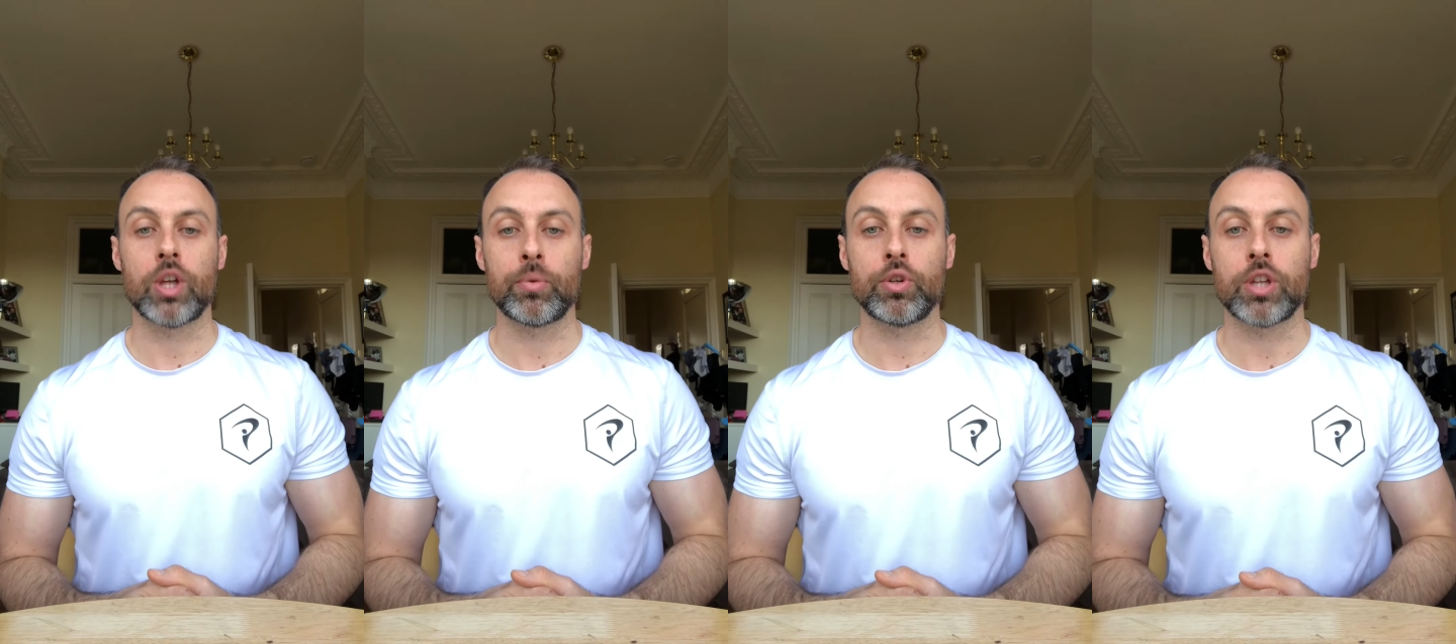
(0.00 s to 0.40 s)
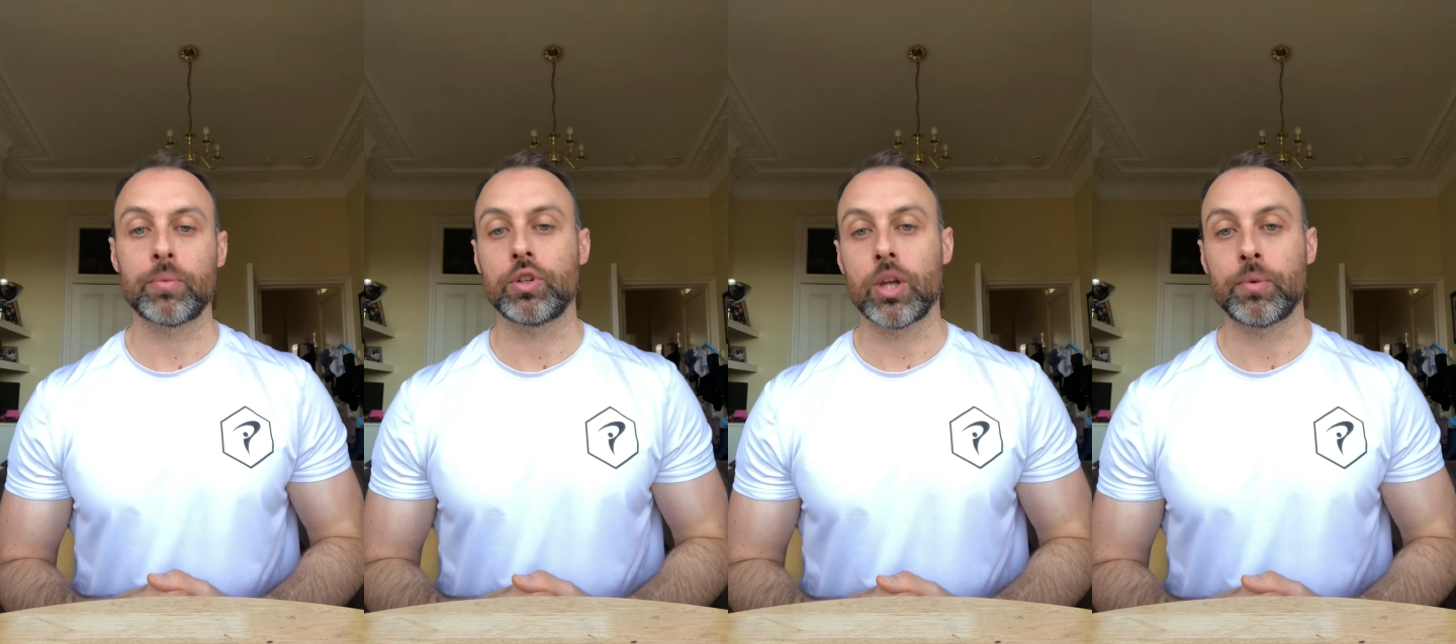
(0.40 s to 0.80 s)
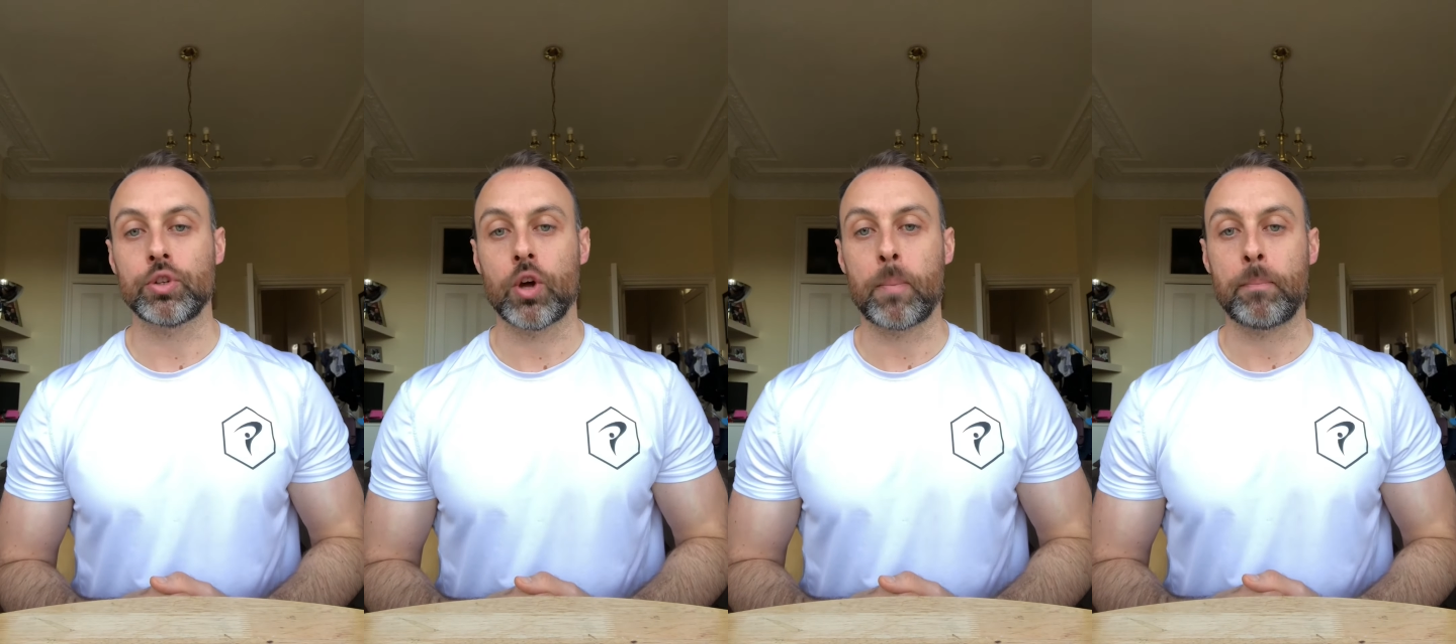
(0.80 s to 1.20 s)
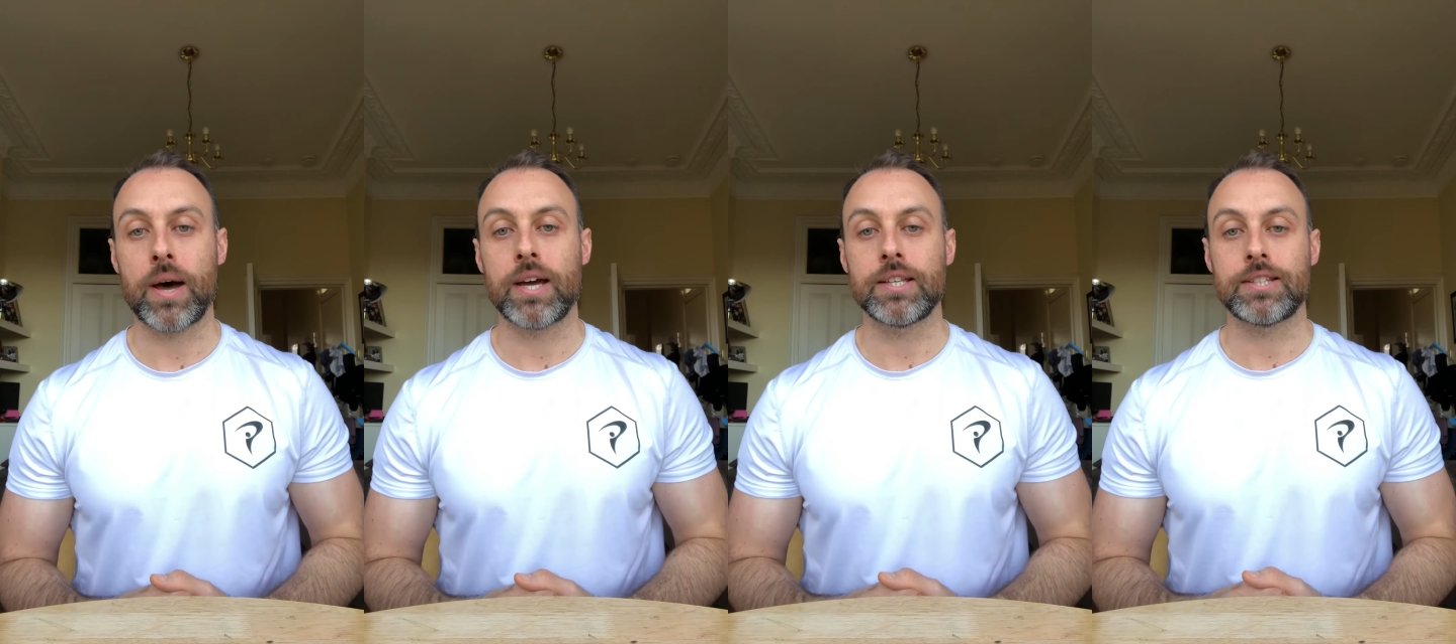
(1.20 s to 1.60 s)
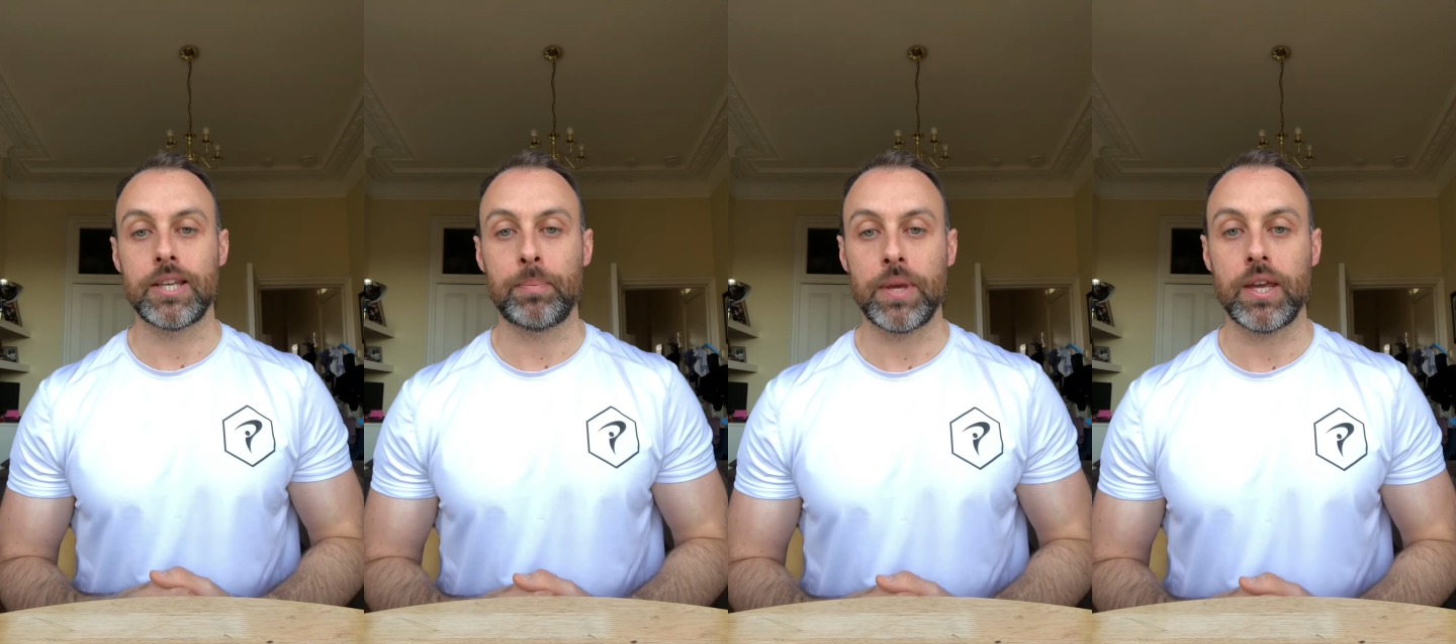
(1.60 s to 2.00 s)

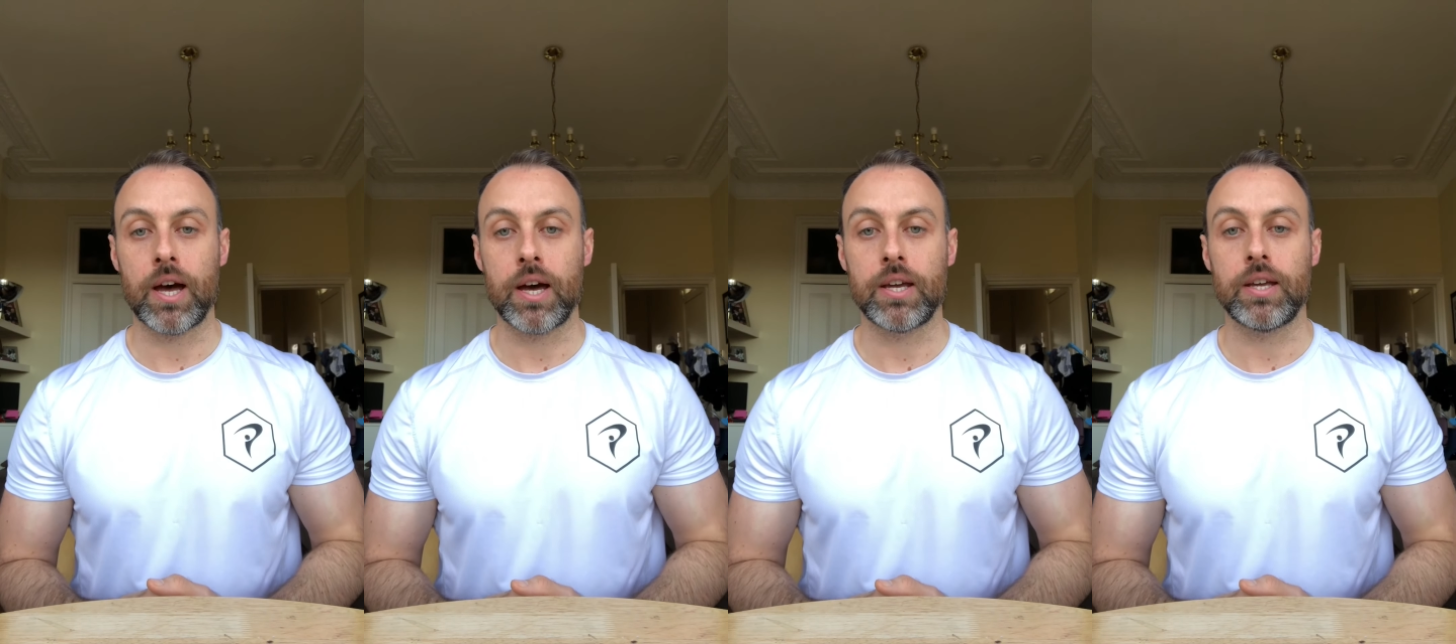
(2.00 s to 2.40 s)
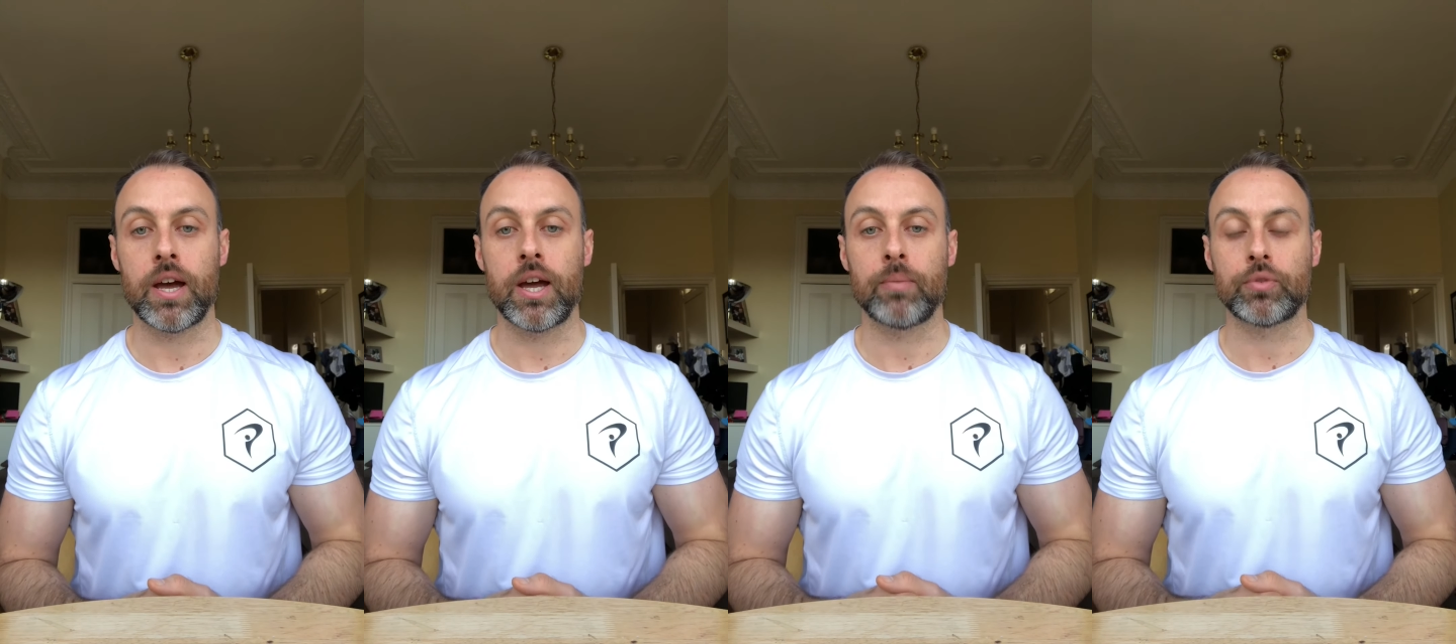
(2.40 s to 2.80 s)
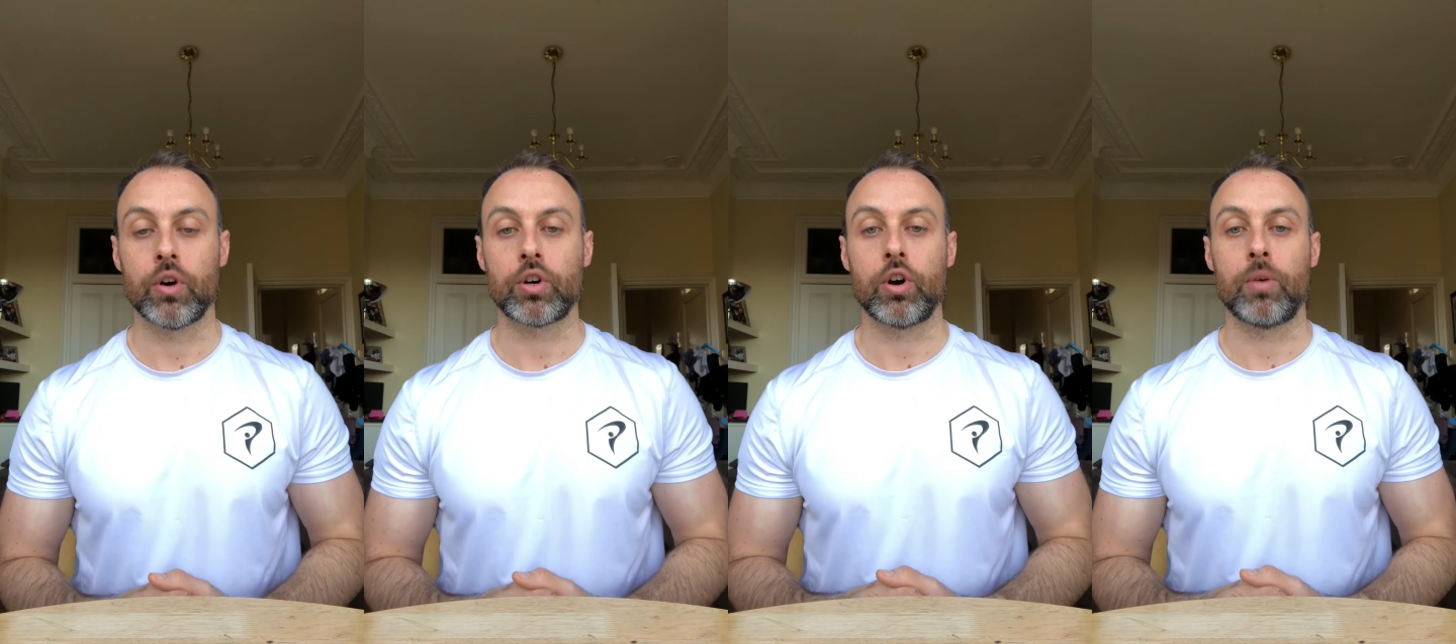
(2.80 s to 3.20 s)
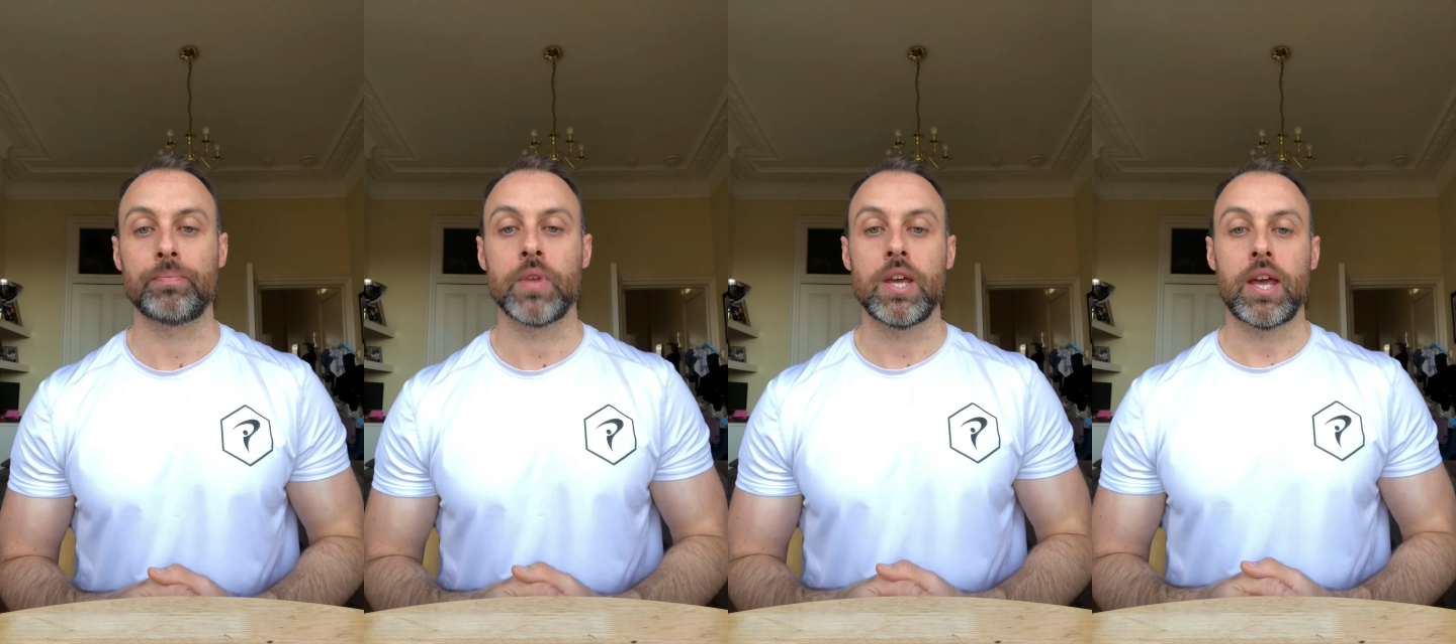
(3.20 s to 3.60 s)
www.mytpi.com,